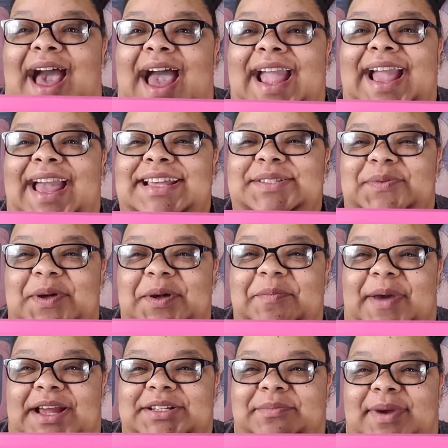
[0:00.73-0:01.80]
Hi guys, welcome
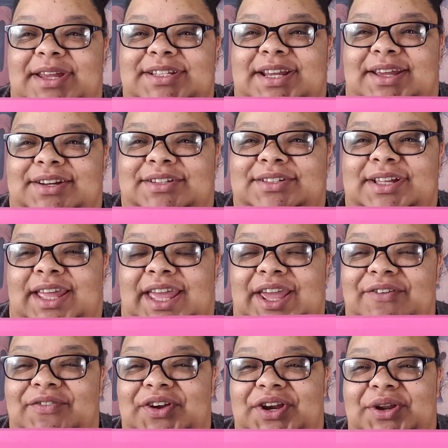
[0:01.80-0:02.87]
back to my channel.
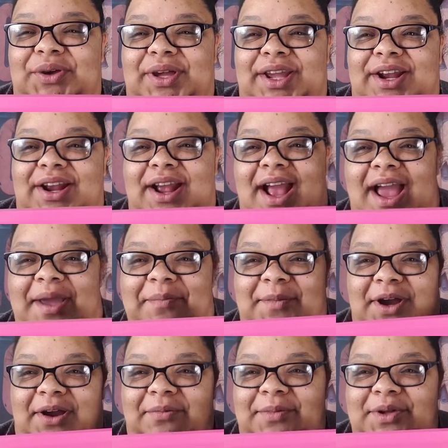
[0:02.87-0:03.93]
If you're new here, I'm
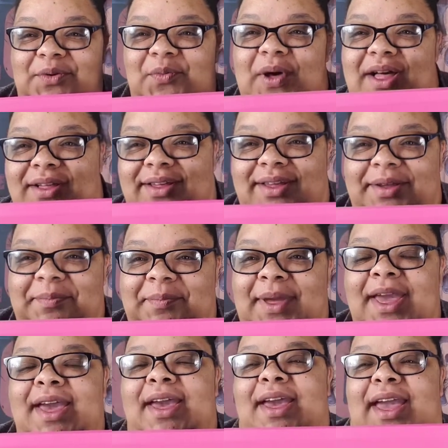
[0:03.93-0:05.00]
Karmel, welcome.
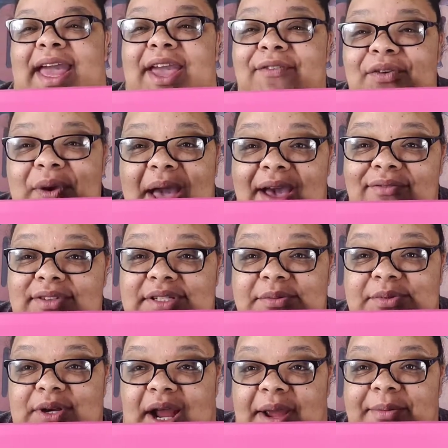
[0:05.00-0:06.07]
If you haven't
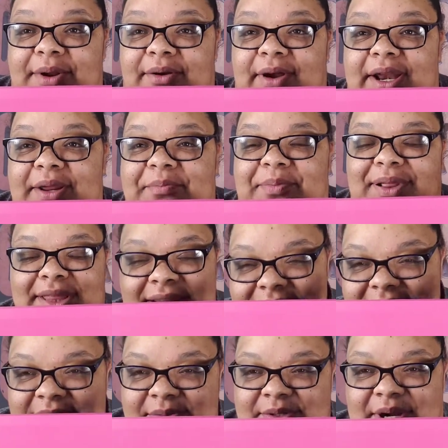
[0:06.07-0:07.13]
subscribed already,
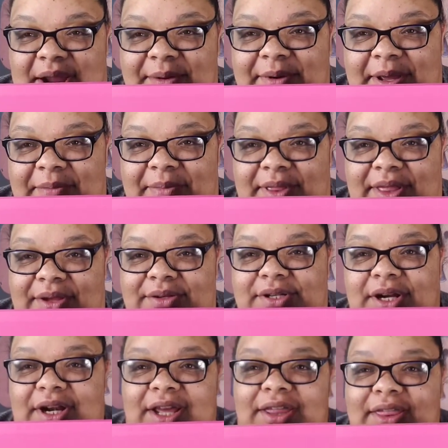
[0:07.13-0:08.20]
please subscribe down below.
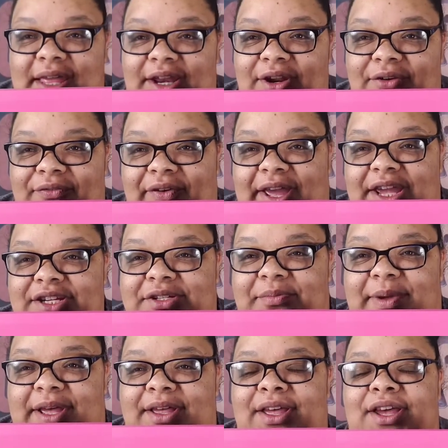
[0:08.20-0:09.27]
Turn on that notification
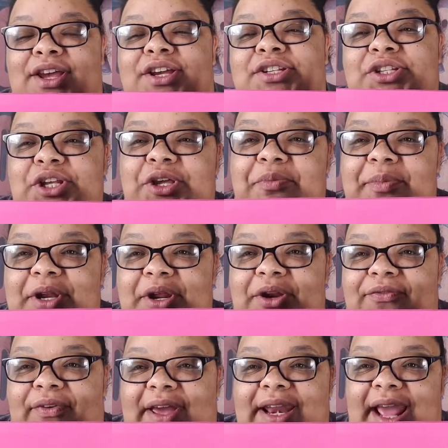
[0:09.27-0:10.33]
bell so you can be
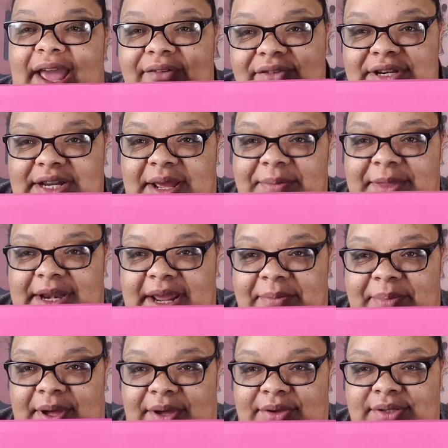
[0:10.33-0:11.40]
notified every time that I
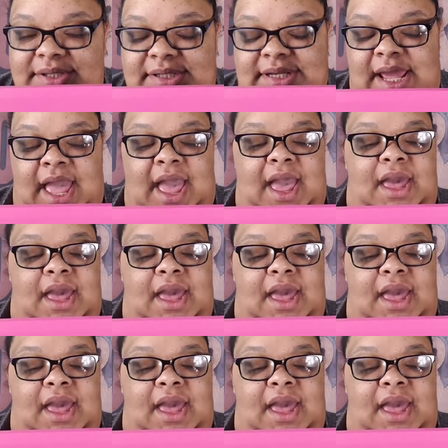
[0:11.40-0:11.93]
post.